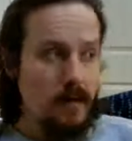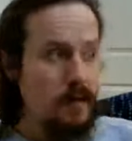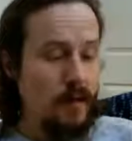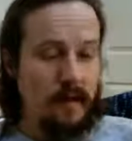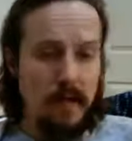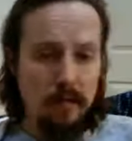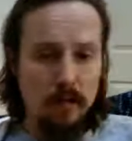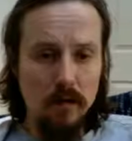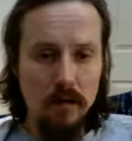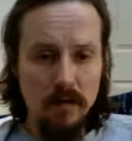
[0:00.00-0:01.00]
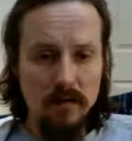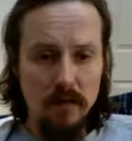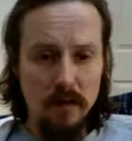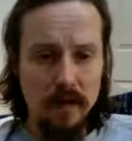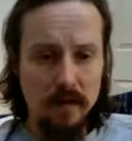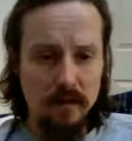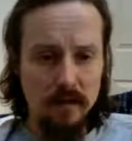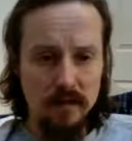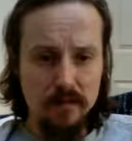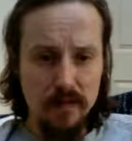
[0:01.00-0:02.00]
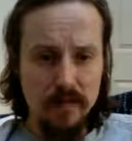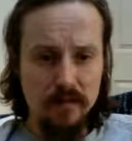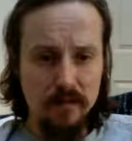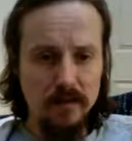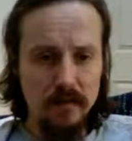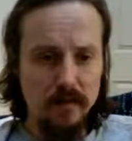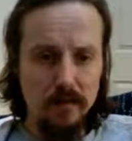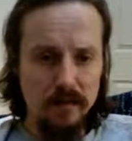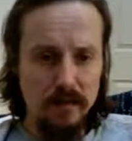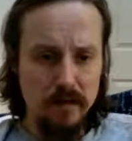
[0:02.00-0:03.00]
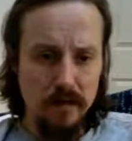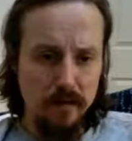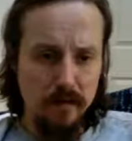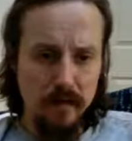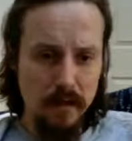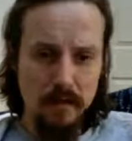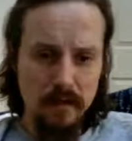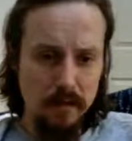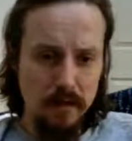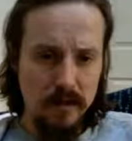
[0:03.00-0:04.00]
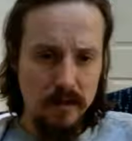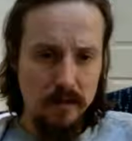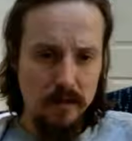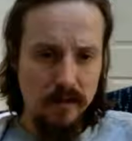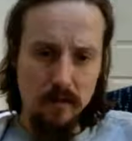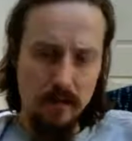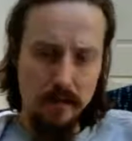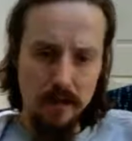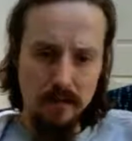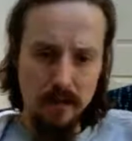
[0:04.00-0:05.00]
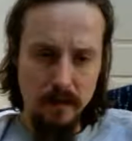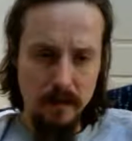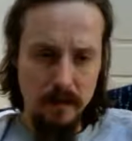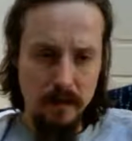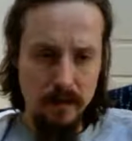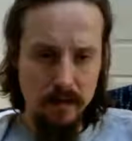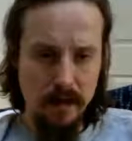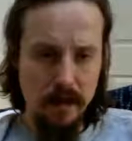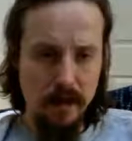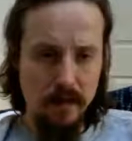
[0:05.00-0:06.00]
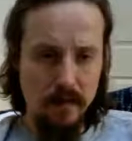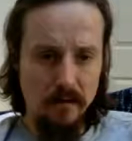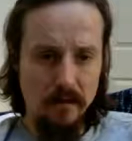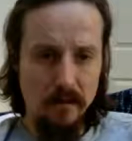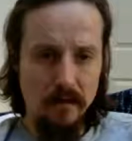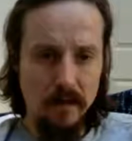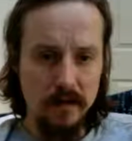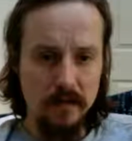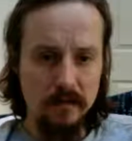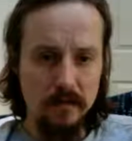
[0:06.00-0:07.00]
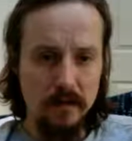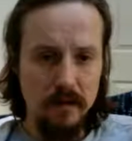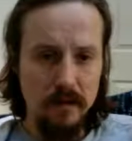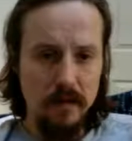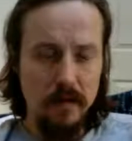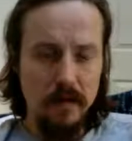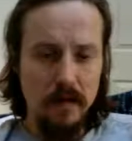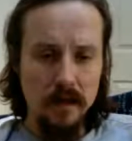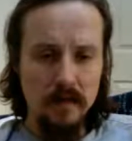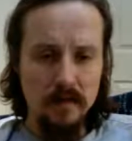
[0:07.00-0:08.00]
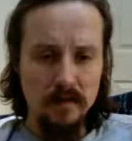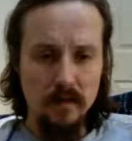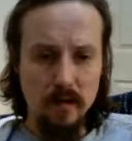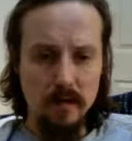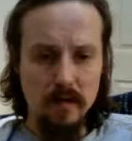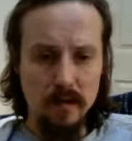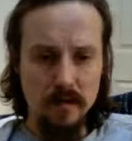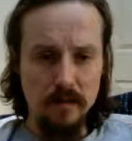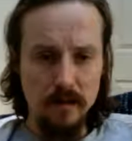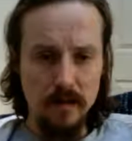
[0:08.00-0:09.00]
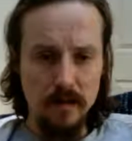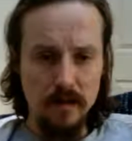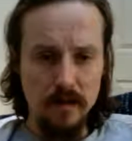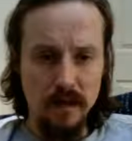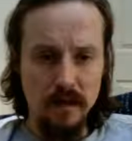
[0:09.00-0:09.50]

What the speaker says: So I think more or less we all came through those black Swiss cheese holes at some point in some way, shape, or form. That's where I didn't go back out. I've had some years of torture experience,